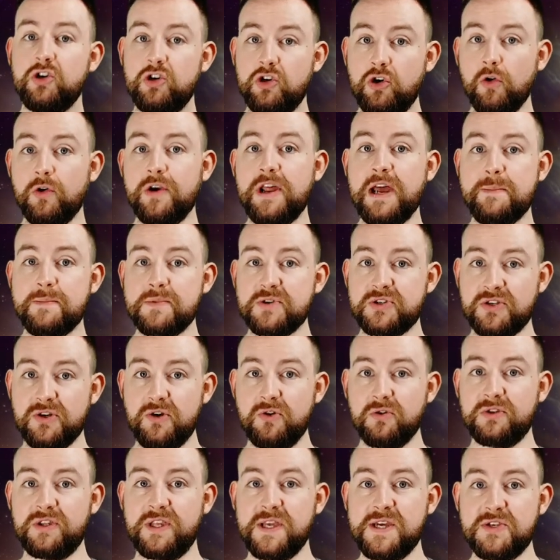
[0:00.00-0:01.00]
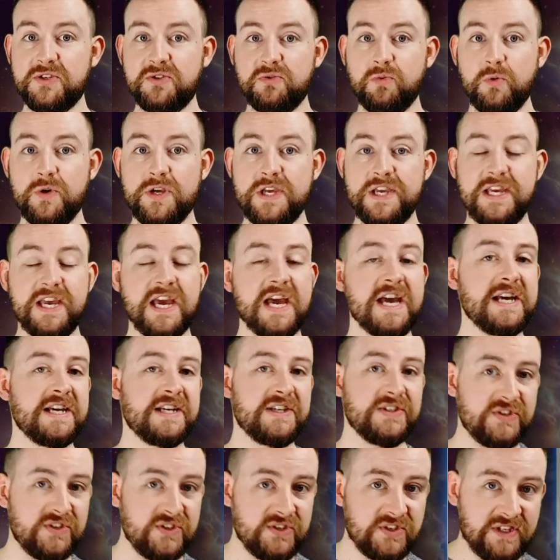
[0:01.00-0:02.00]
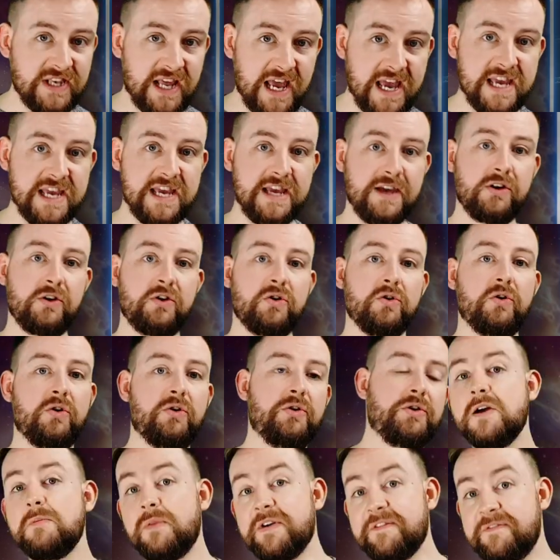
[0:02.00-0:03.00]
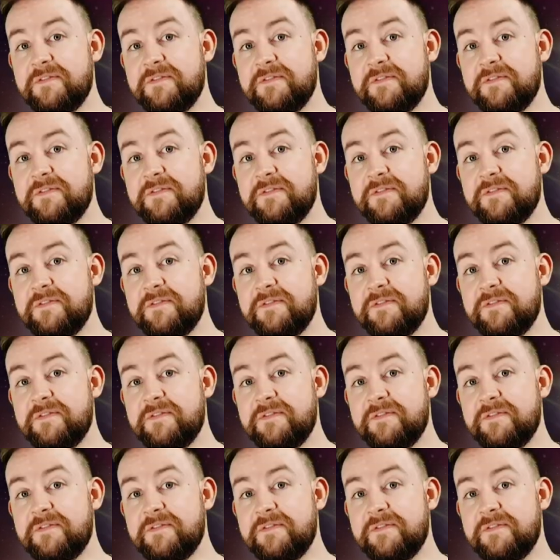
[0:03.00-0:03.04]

good episode this week, staying good. My